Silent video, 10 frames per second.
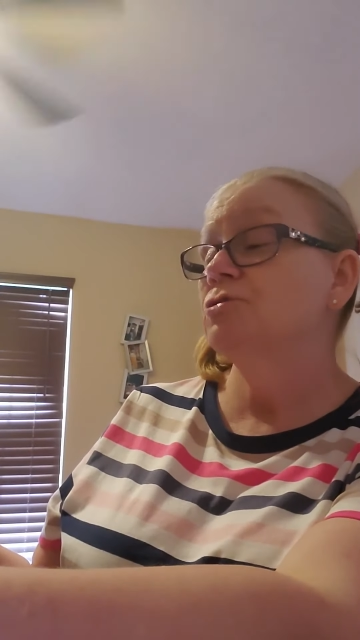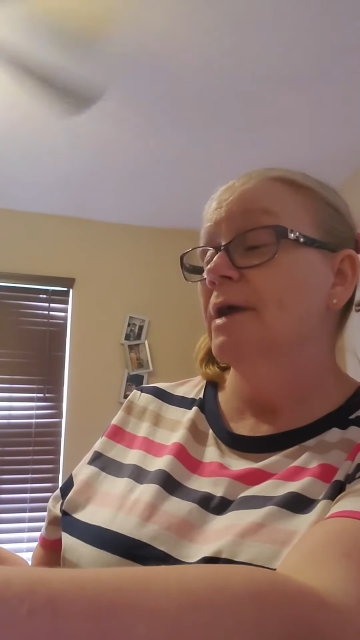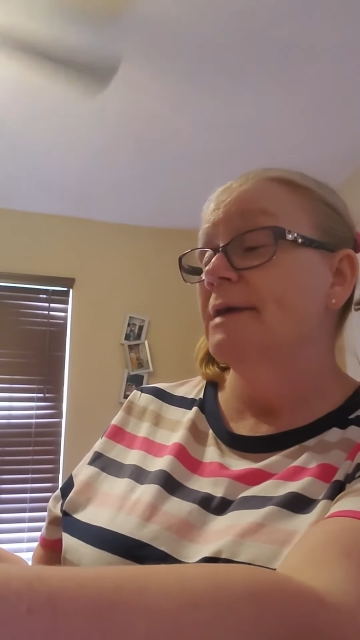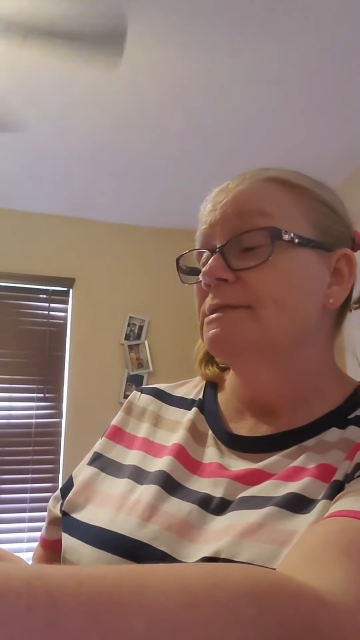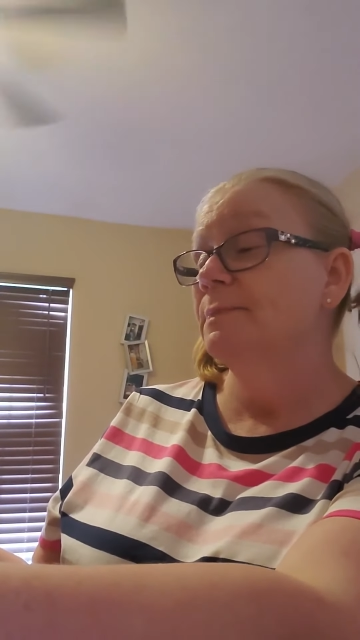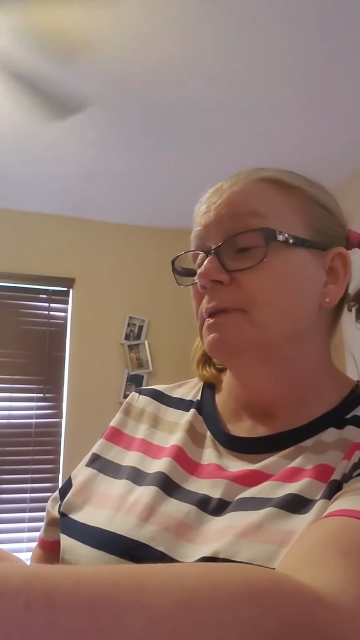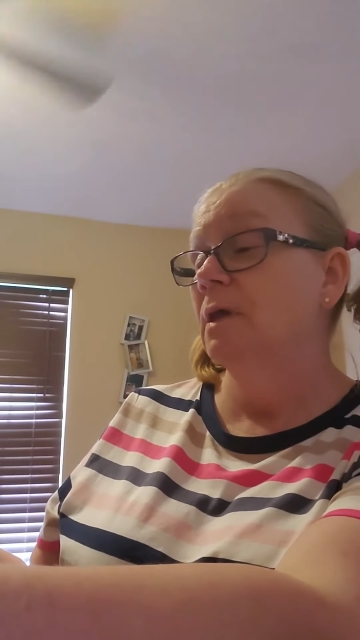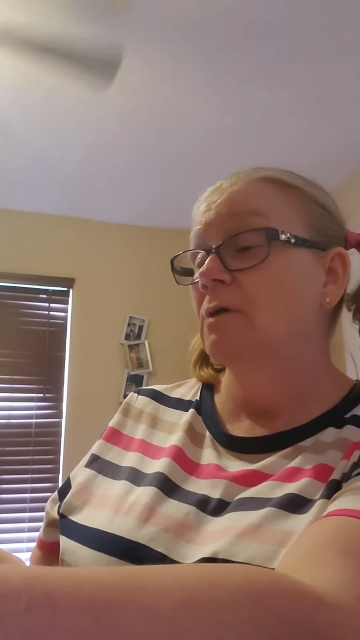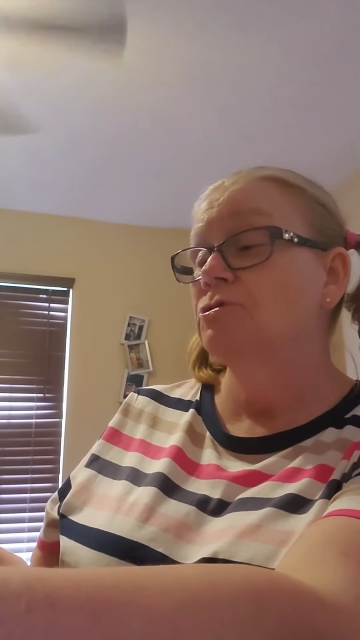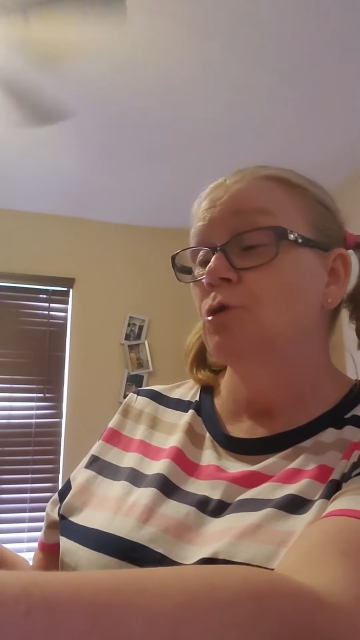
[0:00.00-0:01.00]
tracks
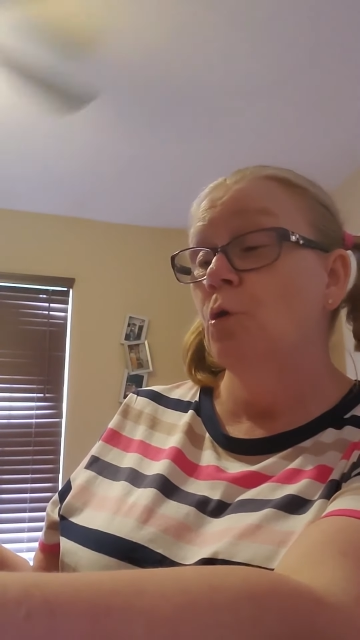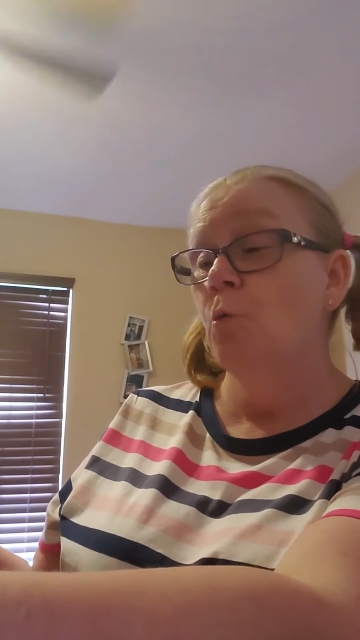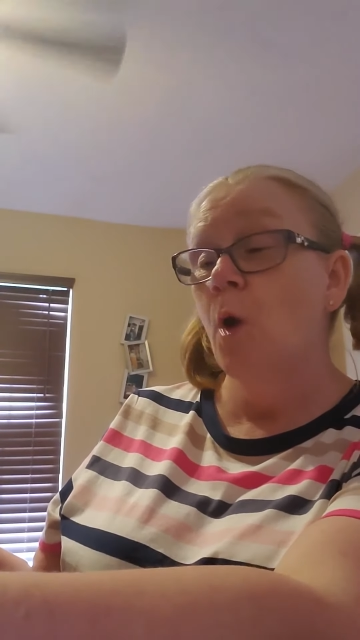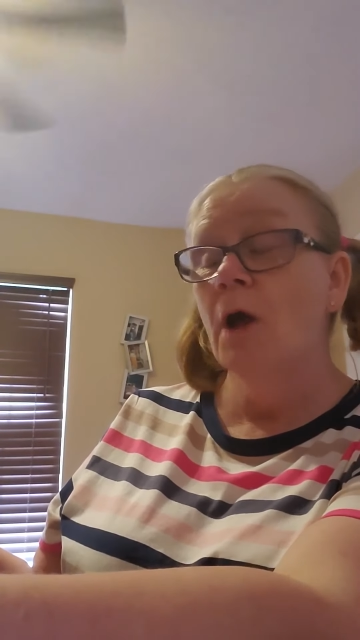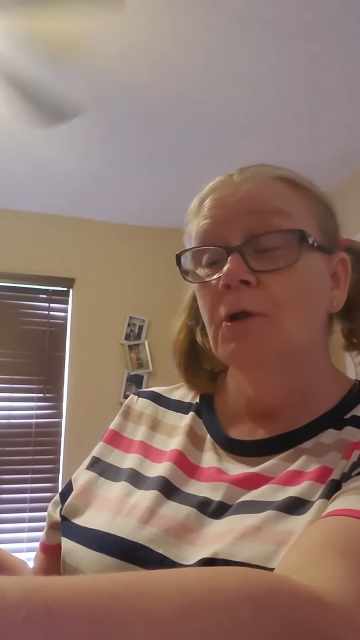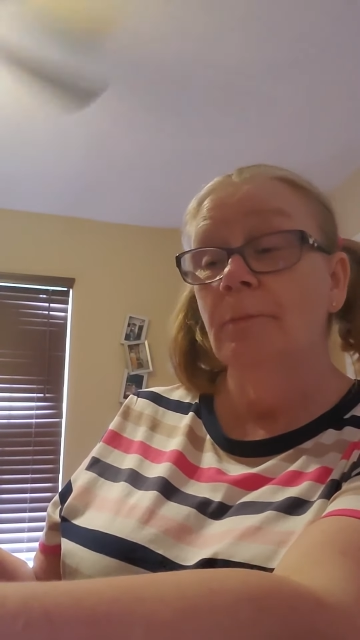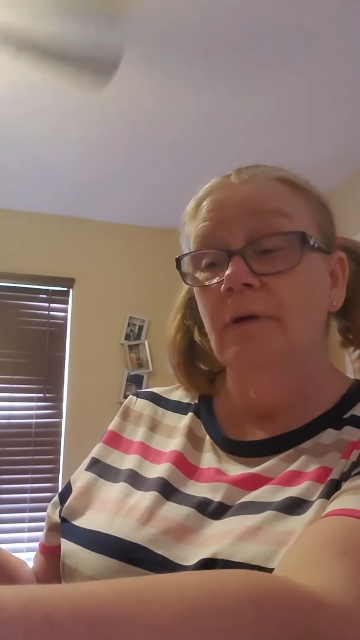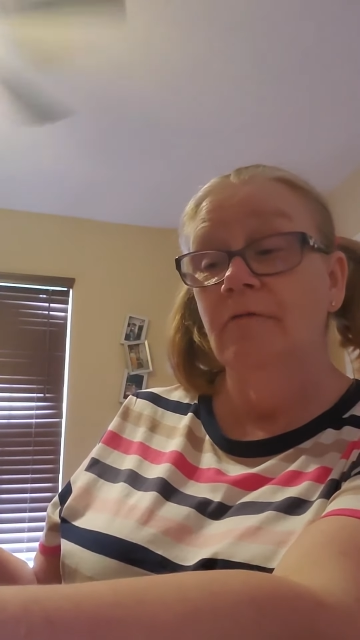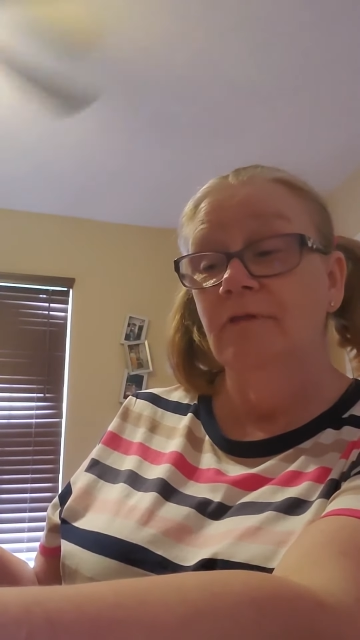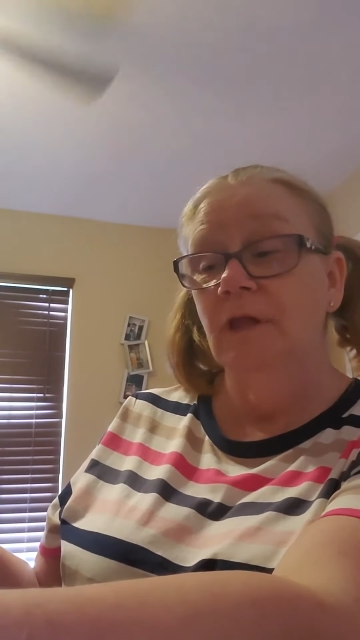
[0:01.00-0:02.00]
belong to a water
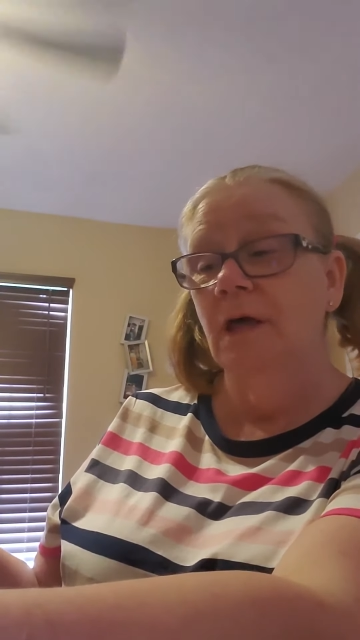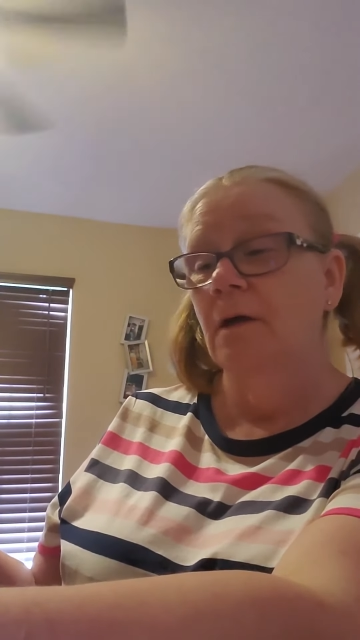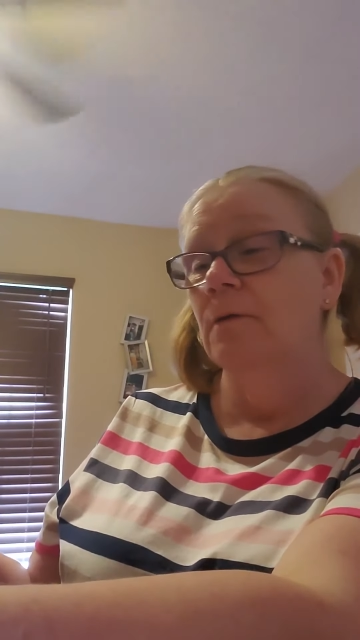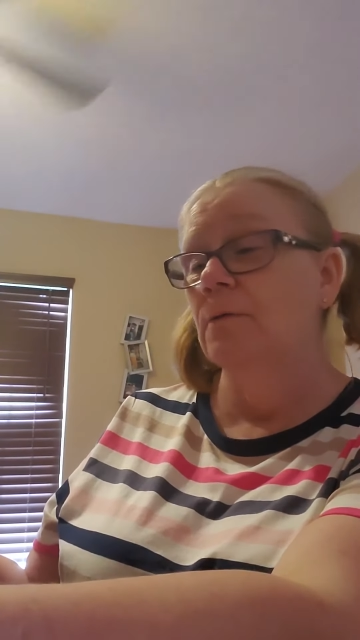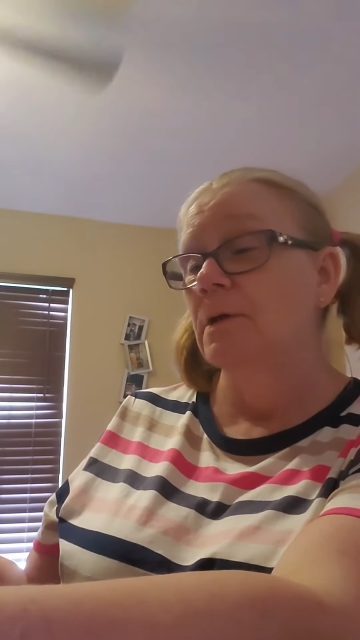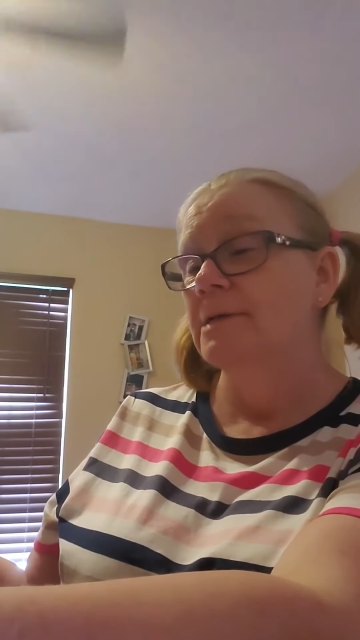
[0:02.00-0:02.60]
buffalo,"